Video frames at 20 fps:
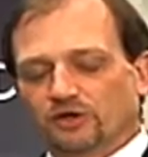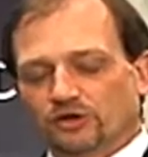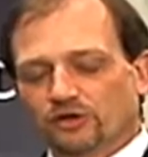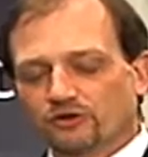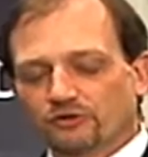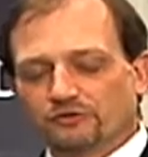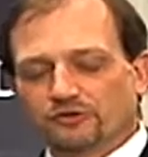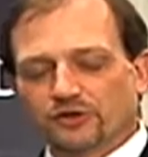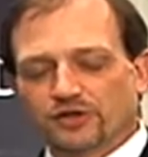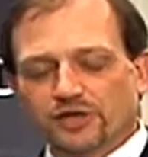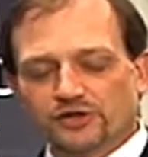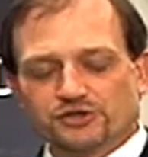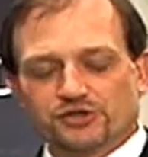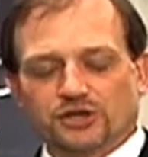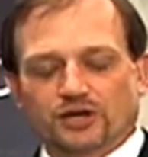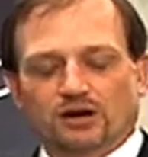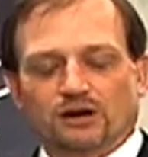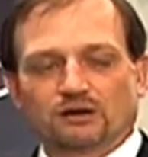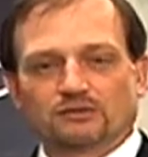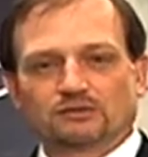new for this
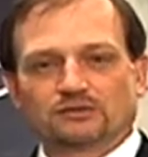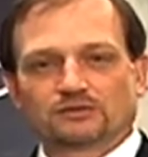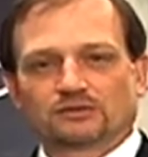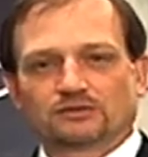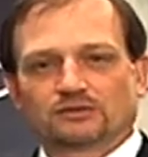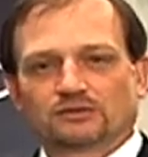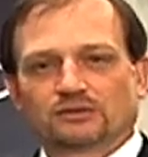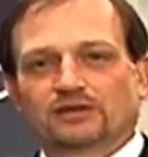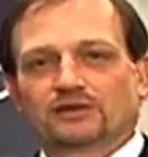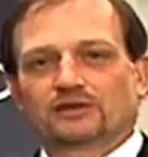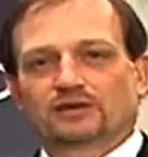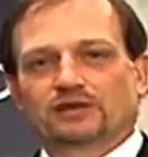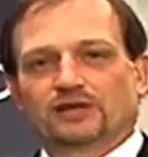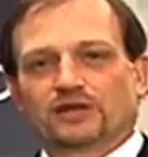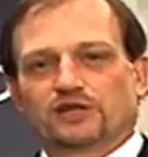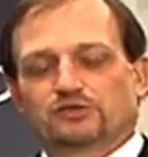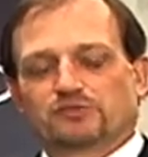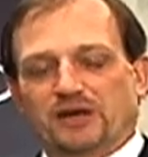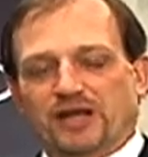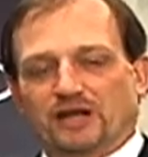year
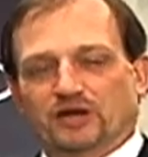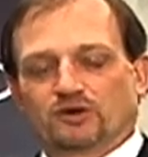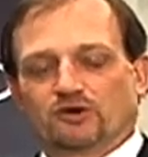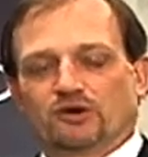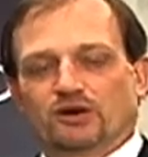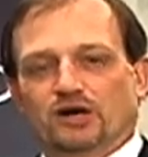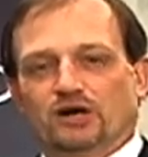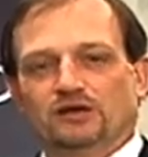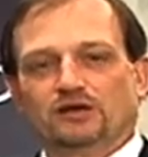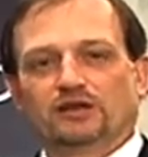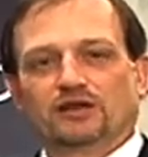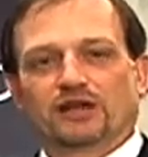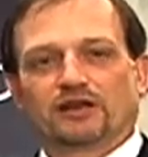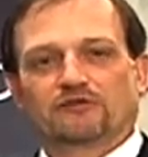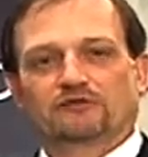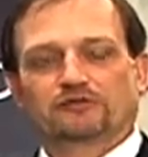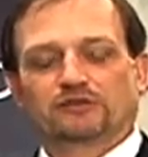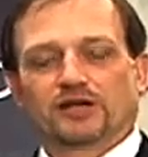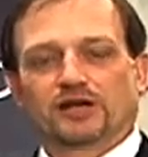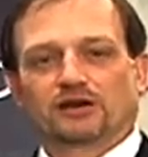is Pandora and
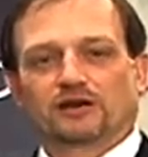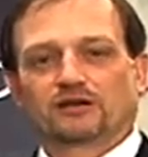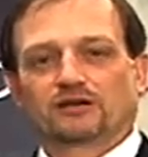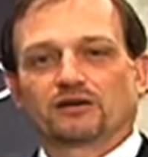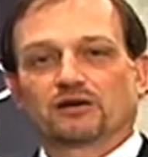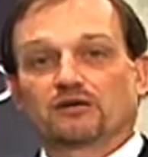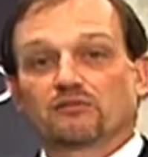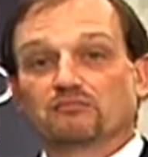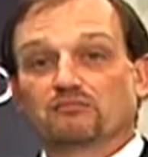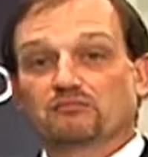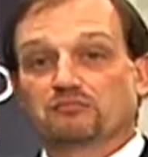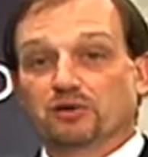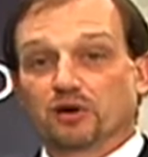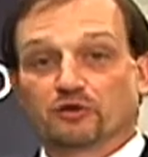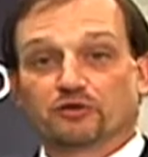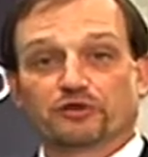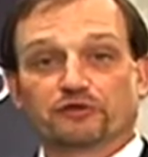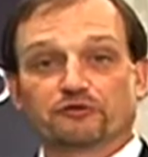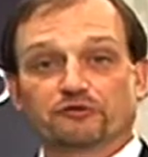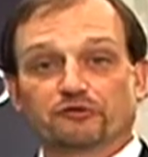Flickr.
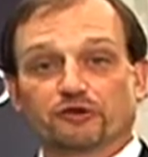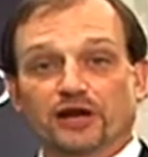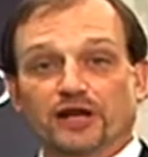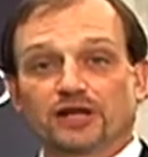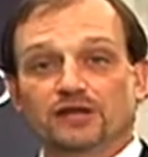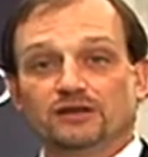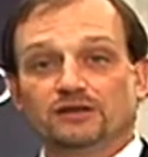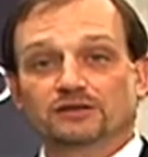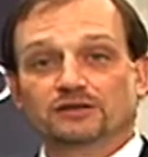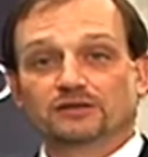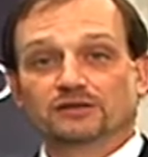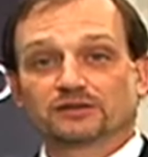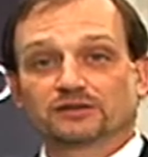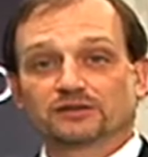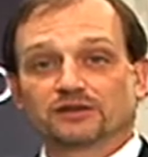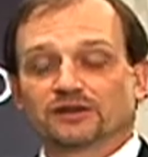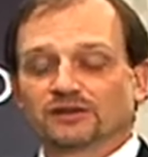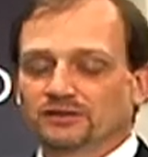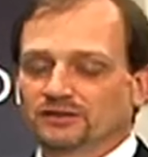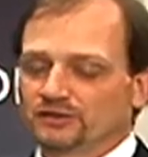Both are free,
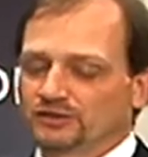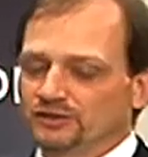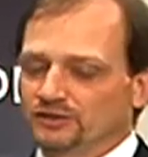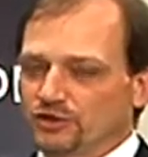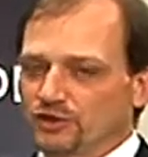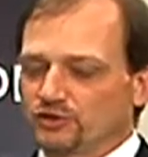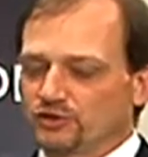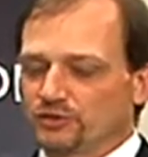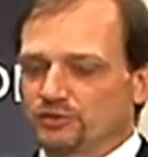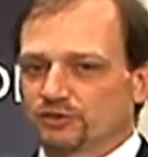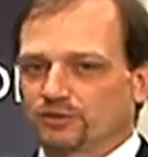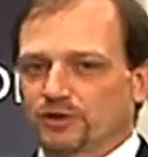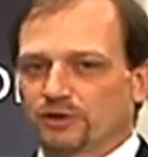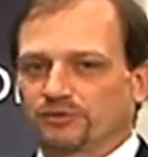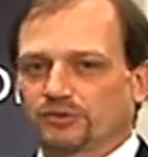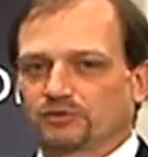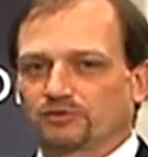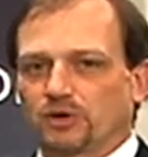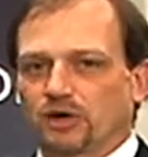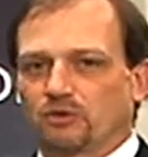no
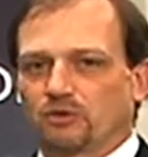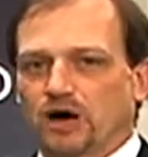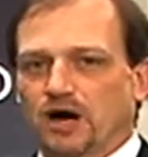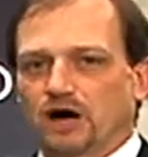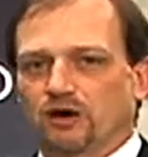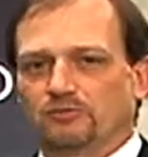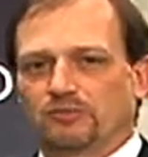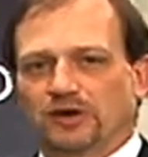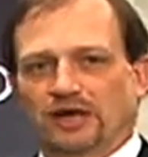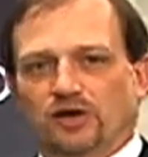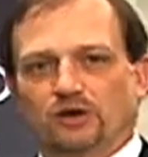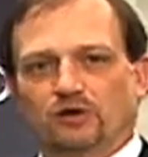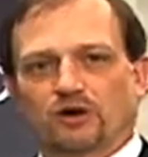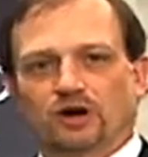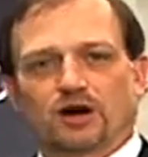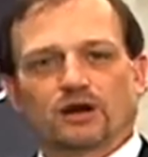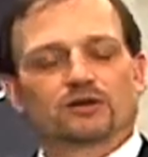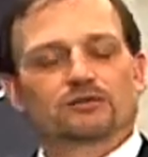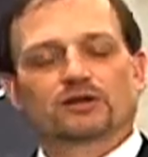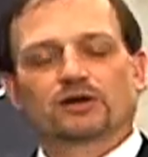subscription required.
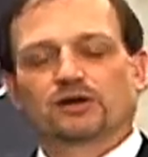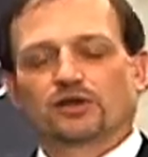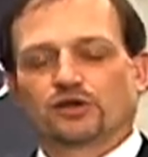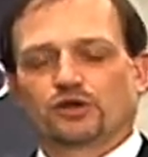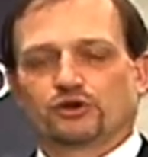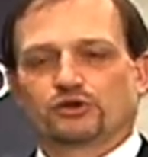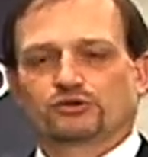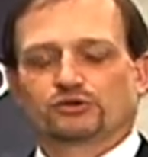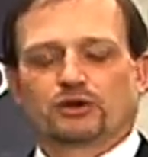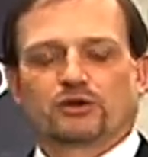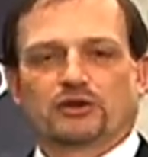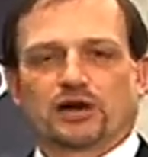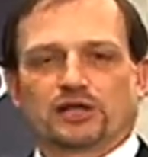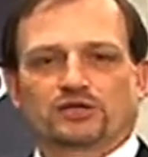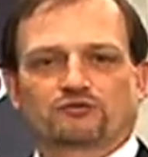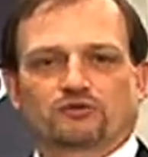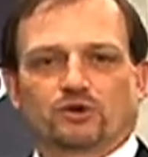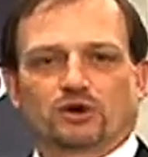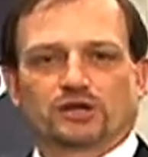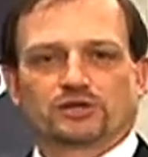Pandora, a huge request
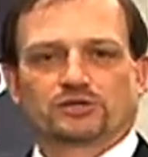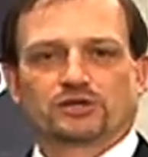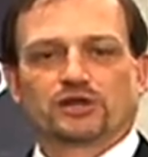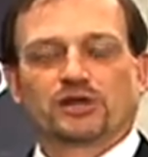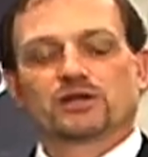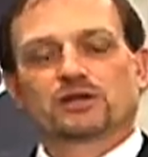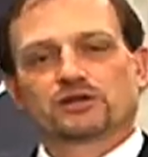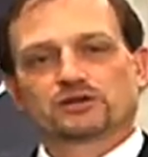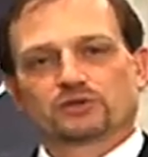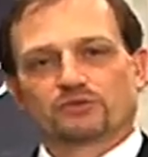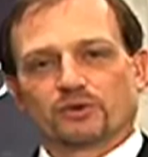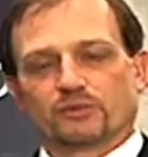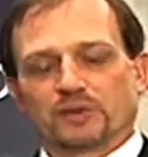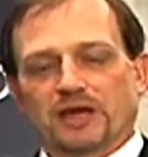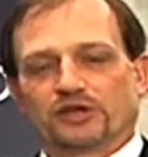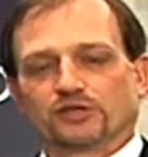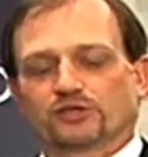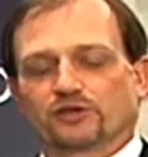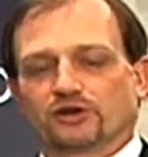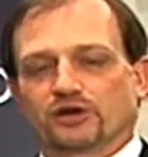for us, so we
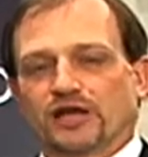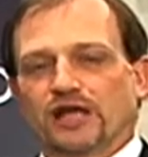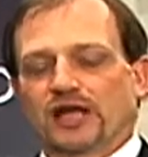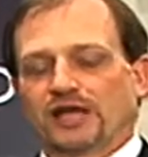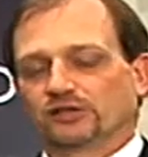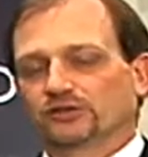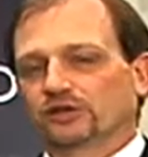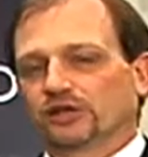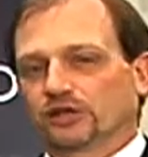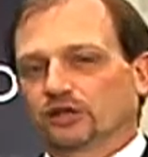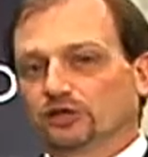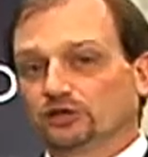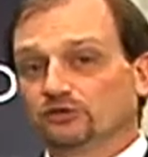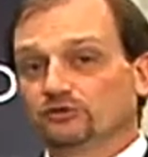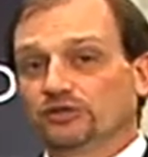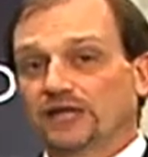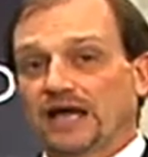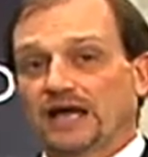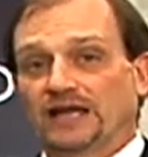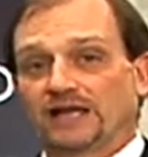made sure to
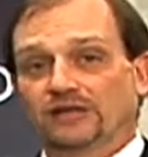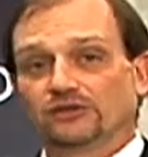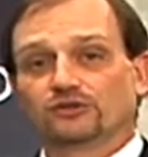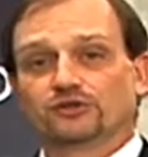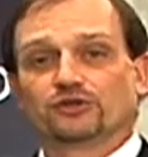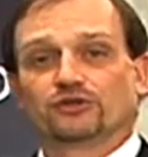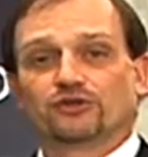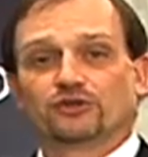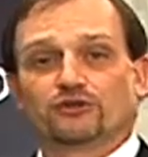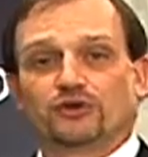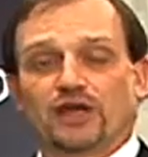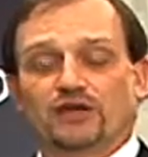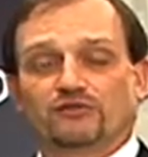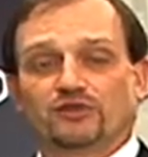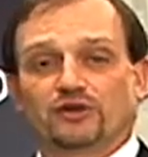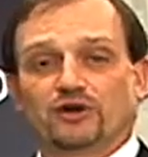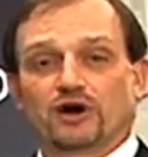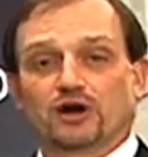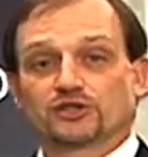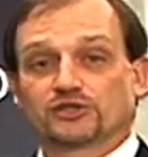include that into the new
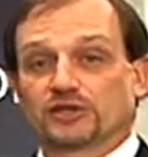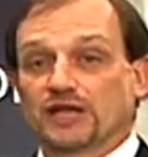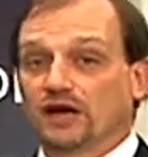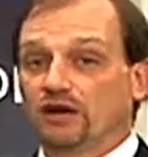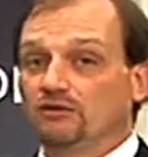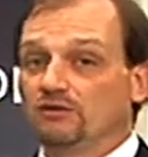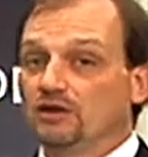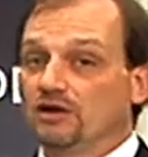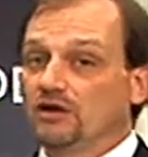AVRs. Now,